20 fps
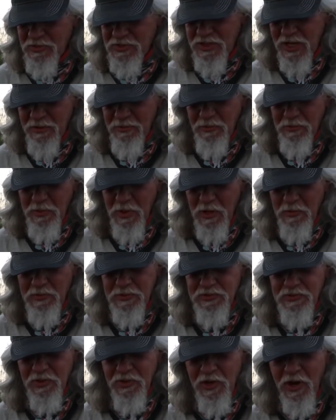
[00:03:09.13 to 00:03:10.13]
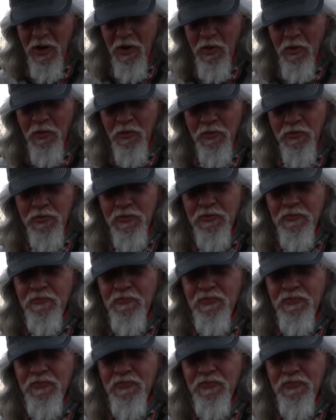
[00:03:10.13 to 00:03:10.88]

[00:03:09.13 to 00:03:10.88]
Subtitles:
Shepherd puppies are known,